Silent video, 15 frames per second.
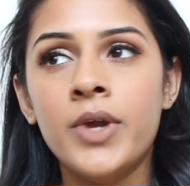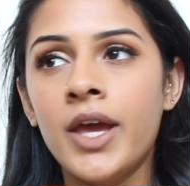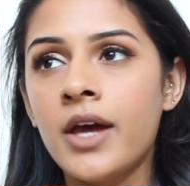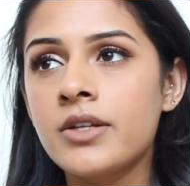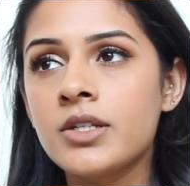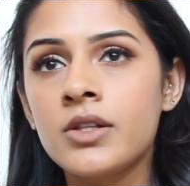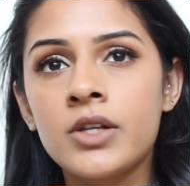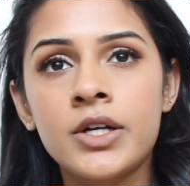We
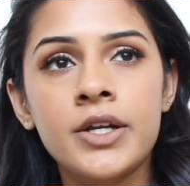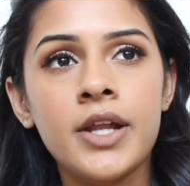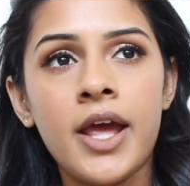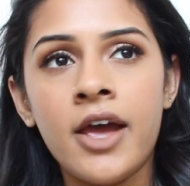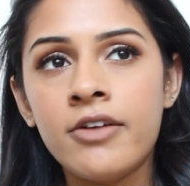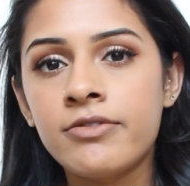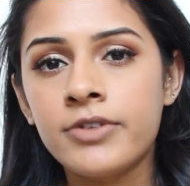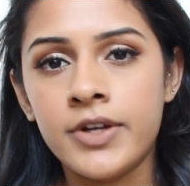had to learn
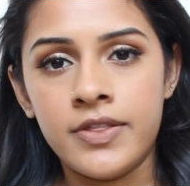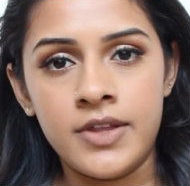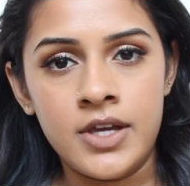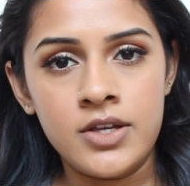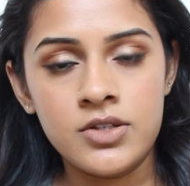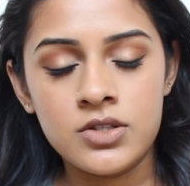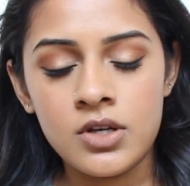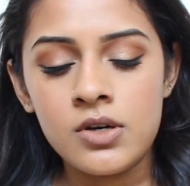
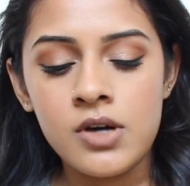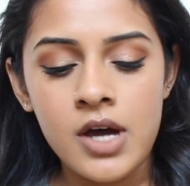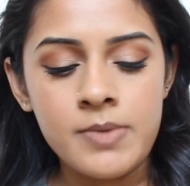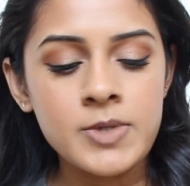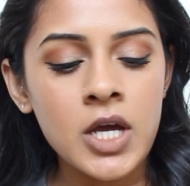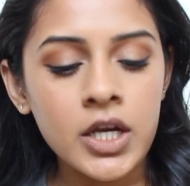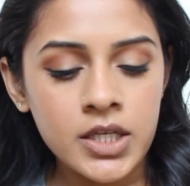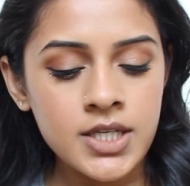everything. So
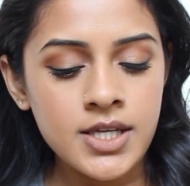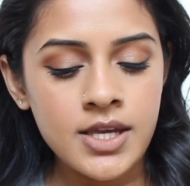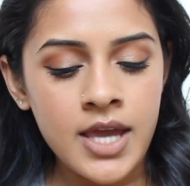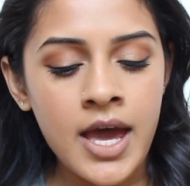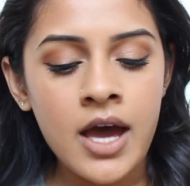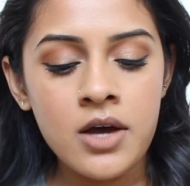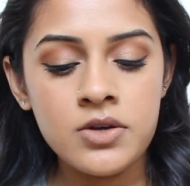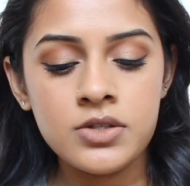I'm talking
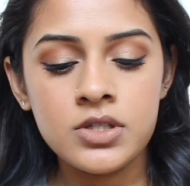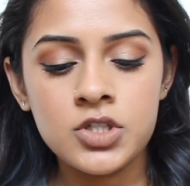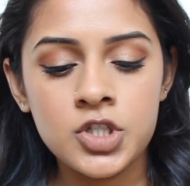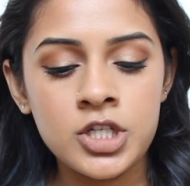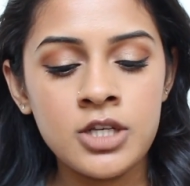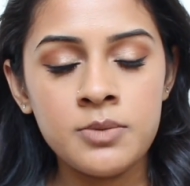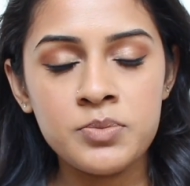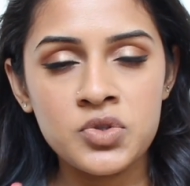cows,
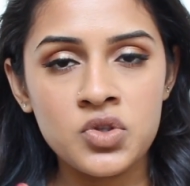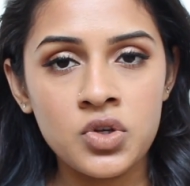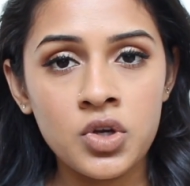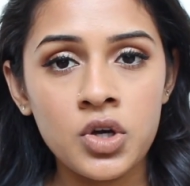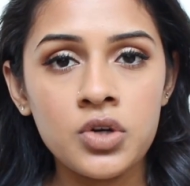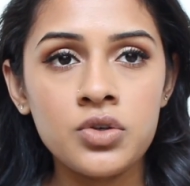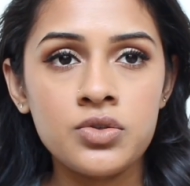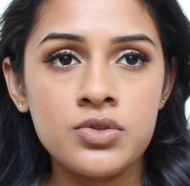sheep,
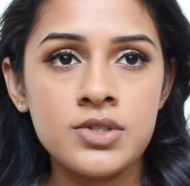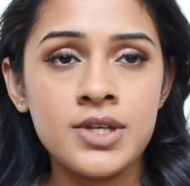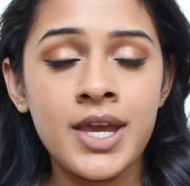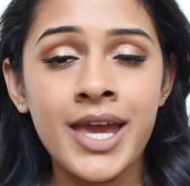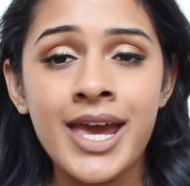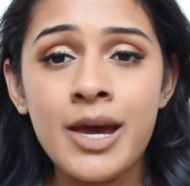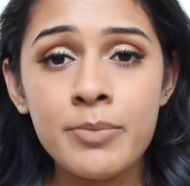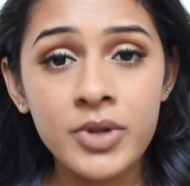goats,
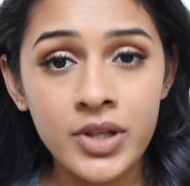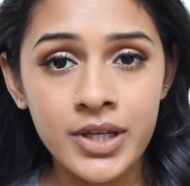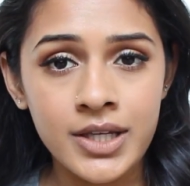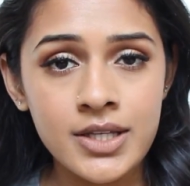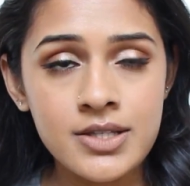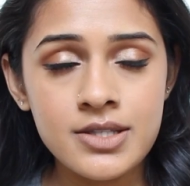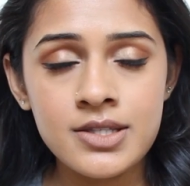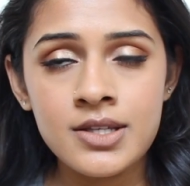
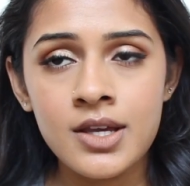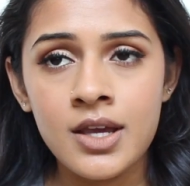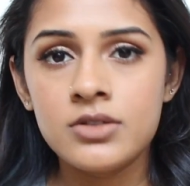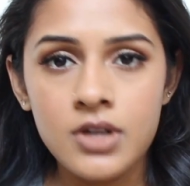camelids,